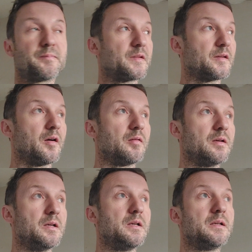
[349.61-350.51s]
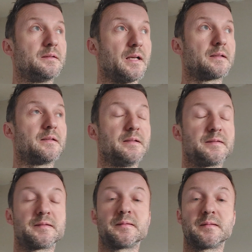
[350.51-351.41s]
So that
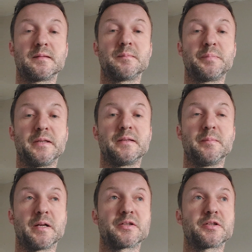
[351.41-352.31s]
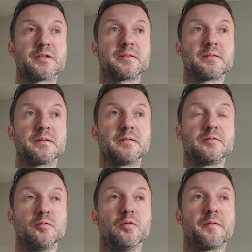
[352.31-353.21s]
is pretty much
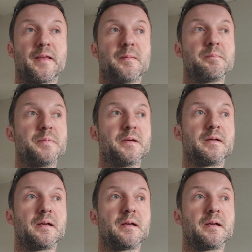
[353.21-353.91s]
rule of thumb